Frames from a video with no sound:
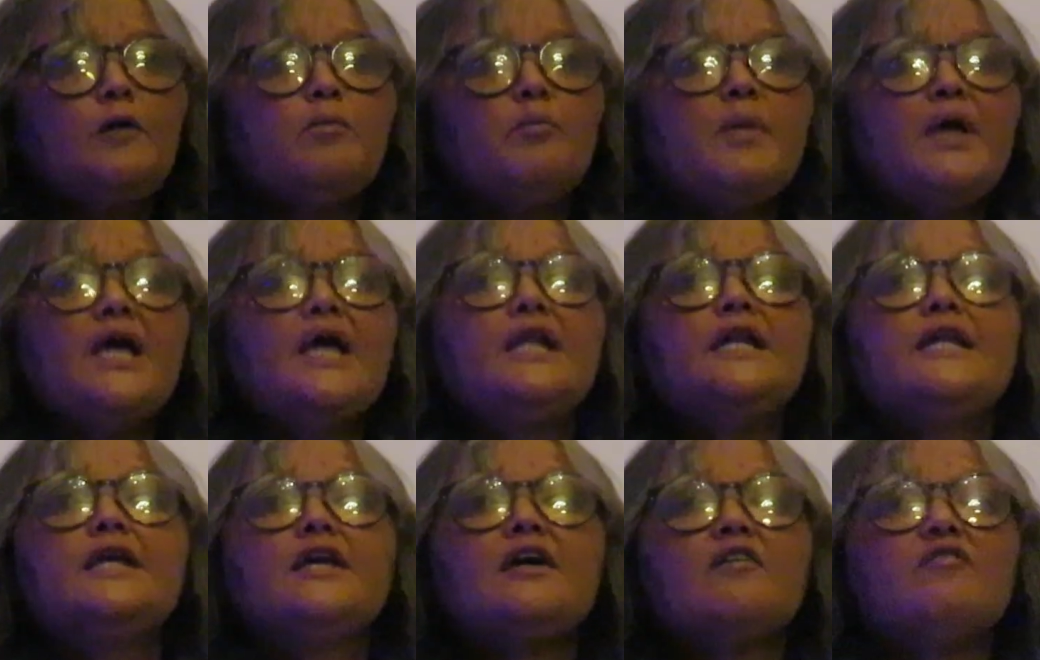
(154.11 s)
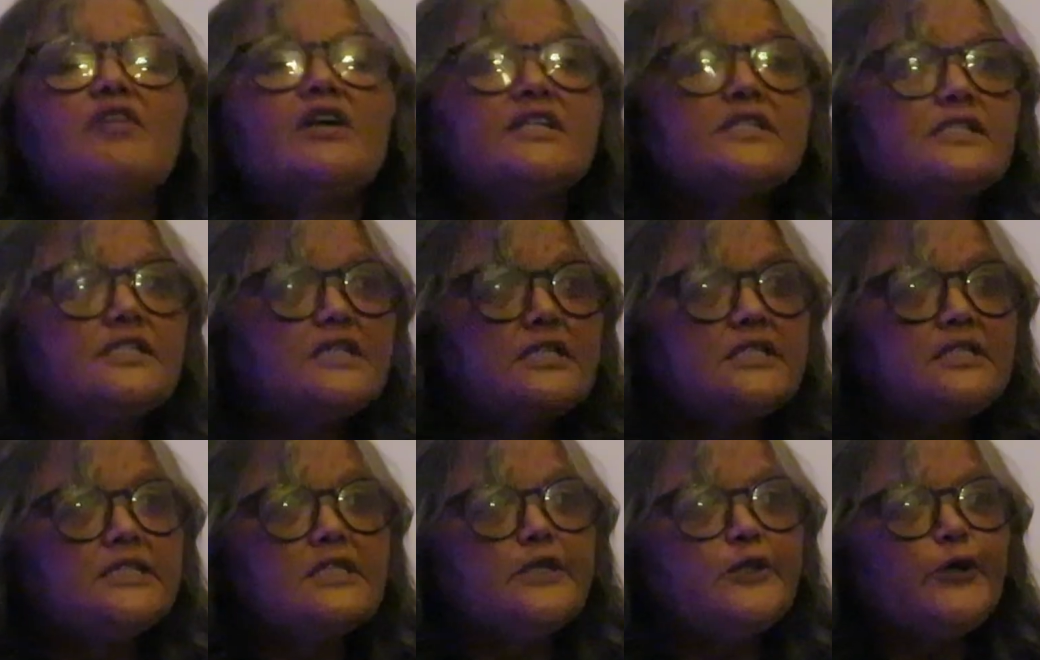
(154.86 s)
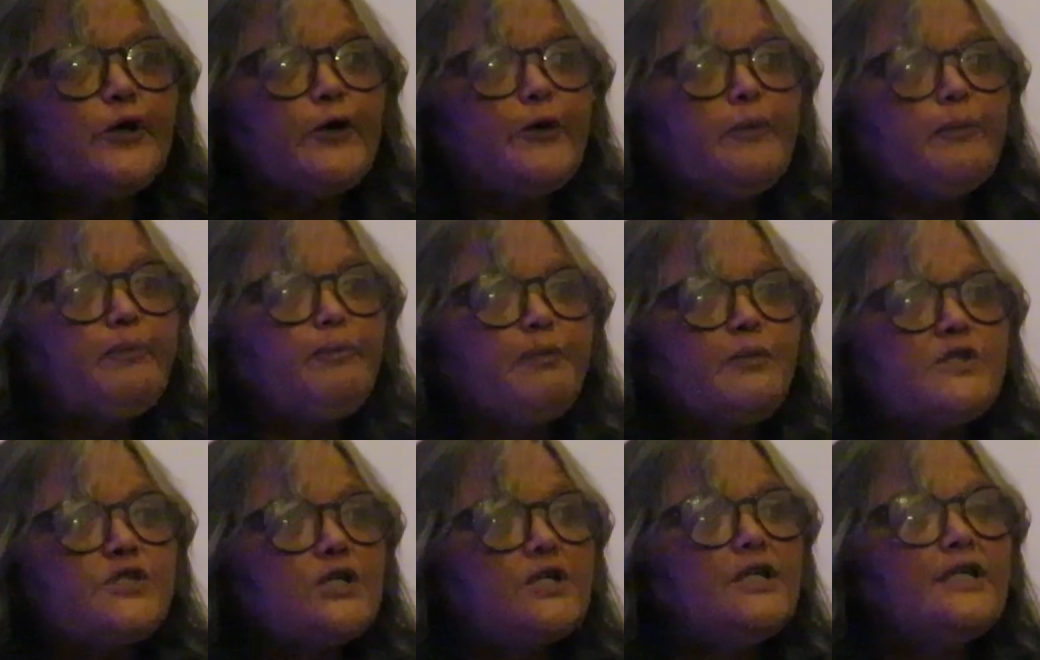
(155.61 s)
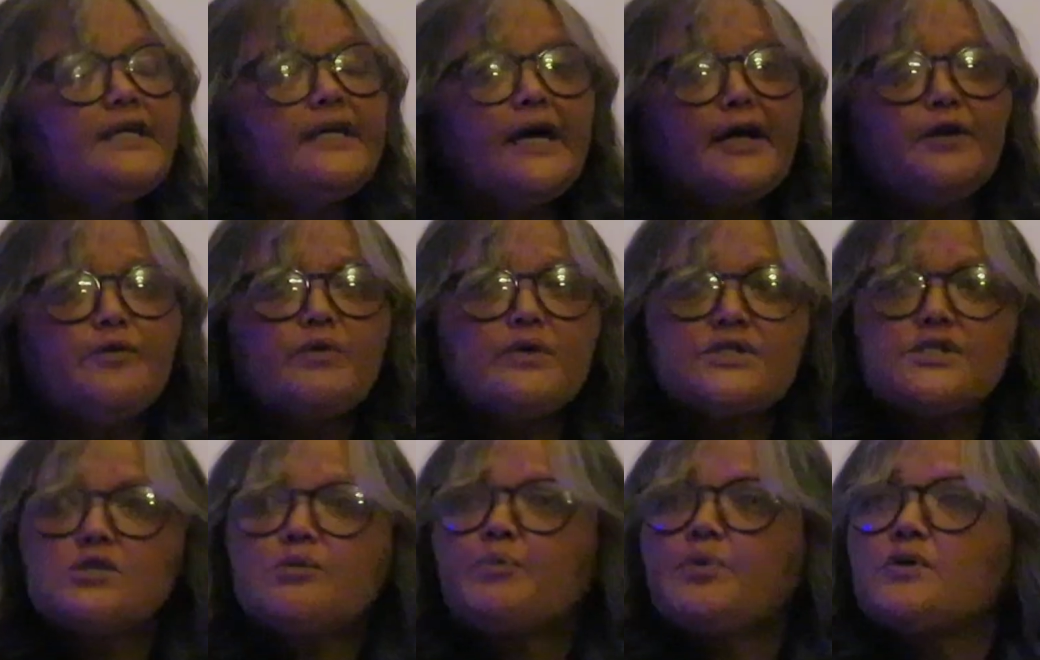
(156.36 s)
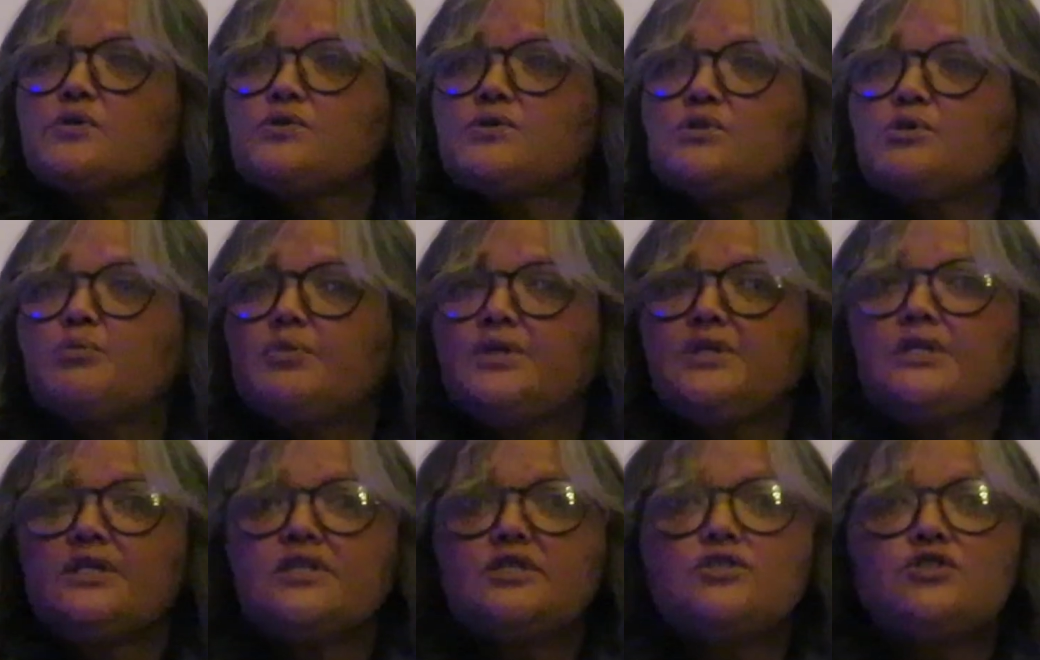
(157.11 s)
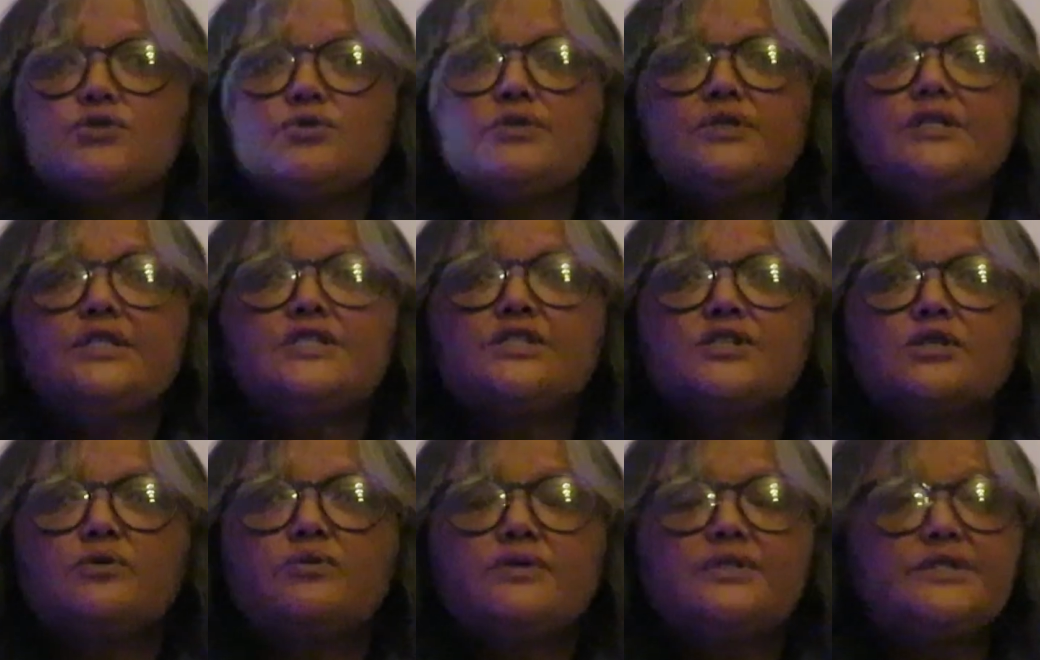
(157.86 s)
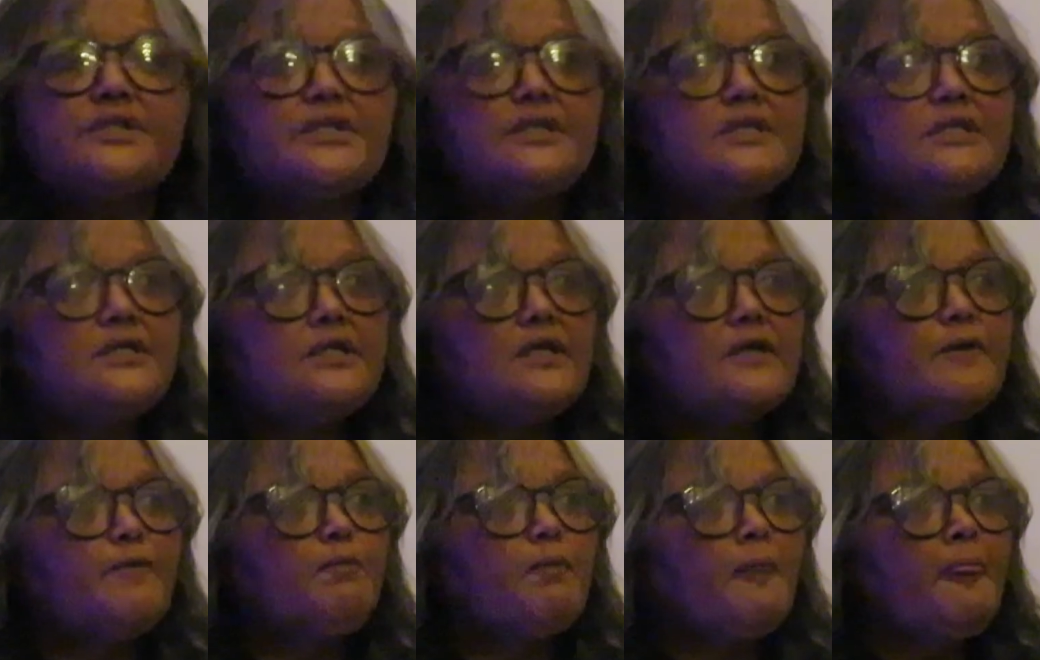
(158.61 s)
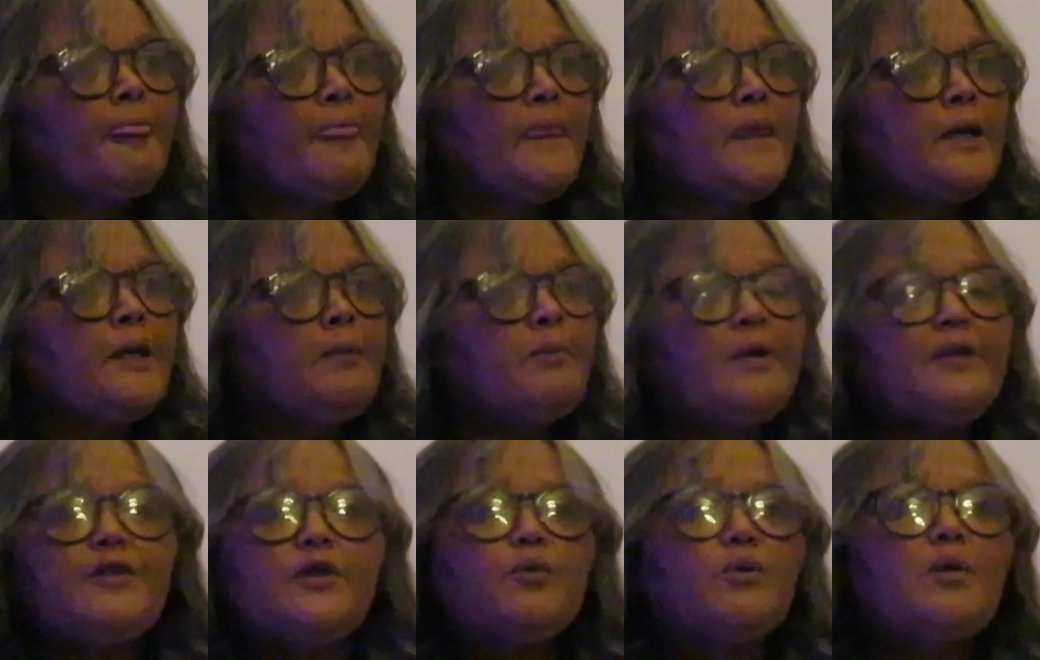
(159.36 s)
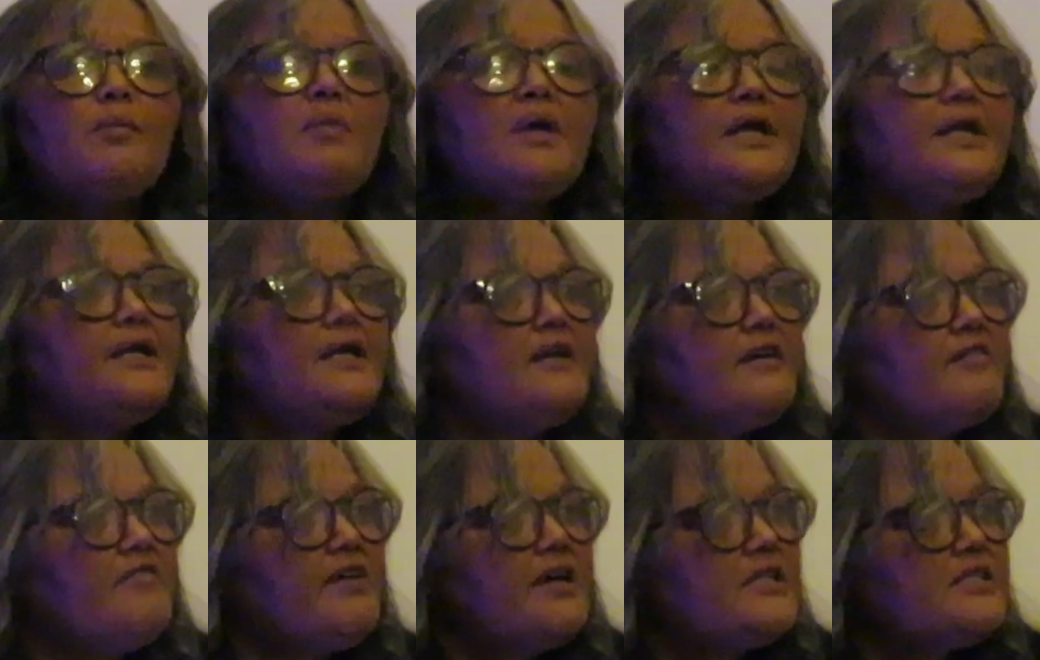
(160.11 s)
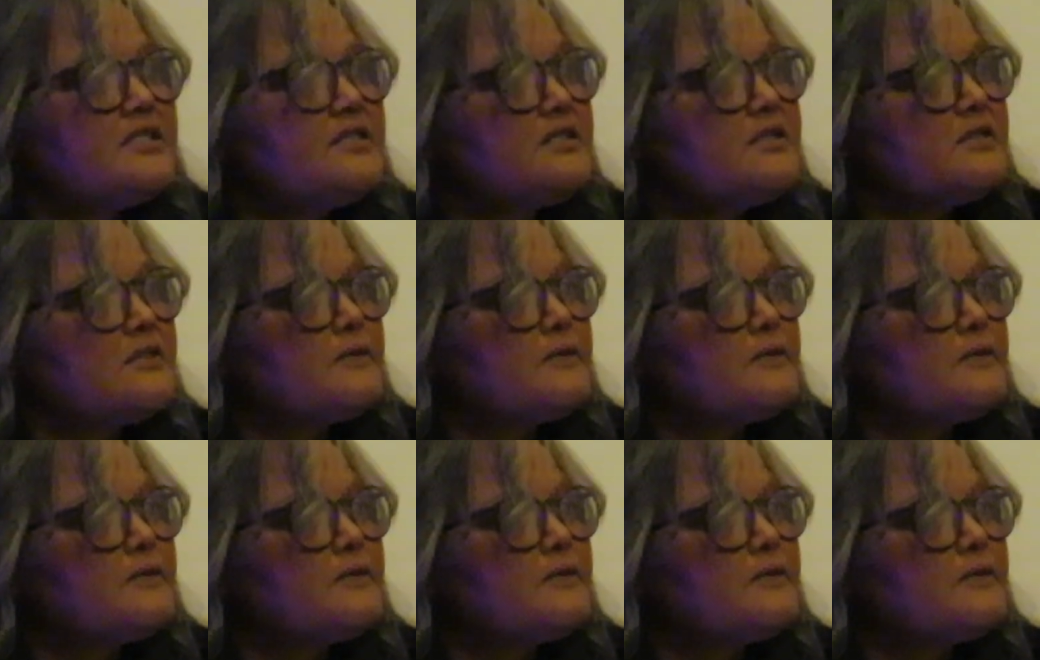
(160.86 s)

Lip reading: Many of us sitting here, Shirley Gunn was supposed to be here, June Iso isn't here, but there were many of us.